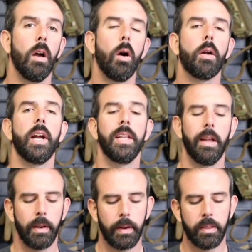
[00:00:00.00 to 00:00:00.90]
Okay,
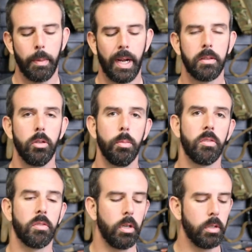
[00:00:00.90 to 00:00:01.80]
now that I've got the mag tube
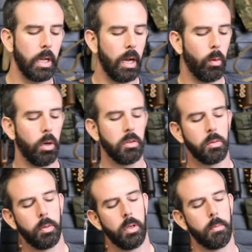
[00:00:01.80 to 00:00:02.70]
installed, I want
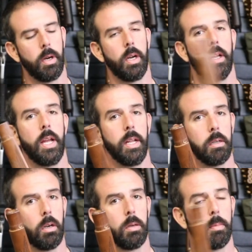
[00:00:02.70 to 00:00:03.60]
to put my
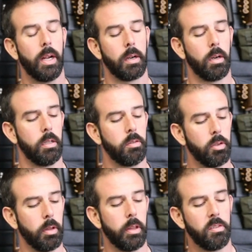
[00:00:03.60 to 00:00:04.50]
handguard back on
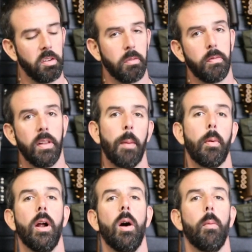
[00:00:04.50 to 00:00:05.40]
so that this doesn't
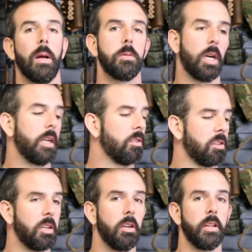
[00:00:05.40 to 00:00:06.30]
flop around when I'm trying to
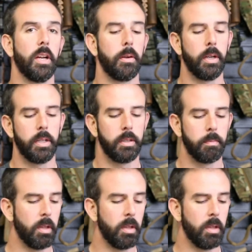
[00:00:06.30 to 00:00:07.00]
secure the other end.